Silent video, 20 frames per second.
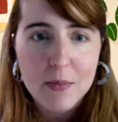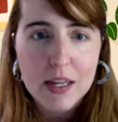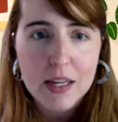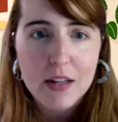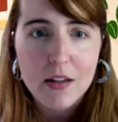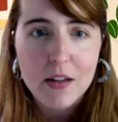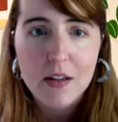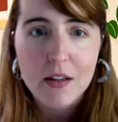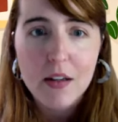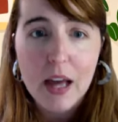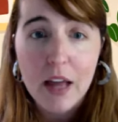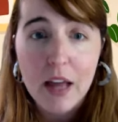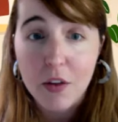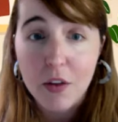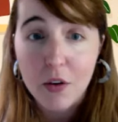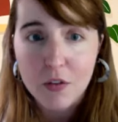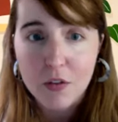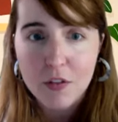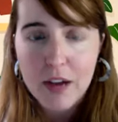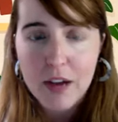in
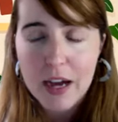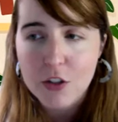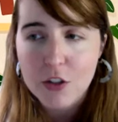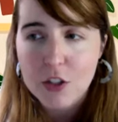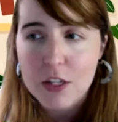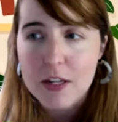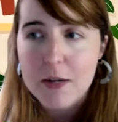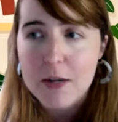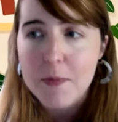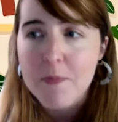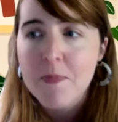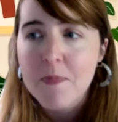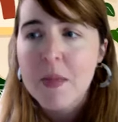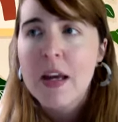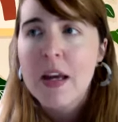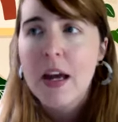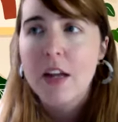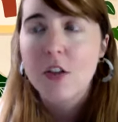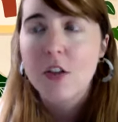ethical fashion. And so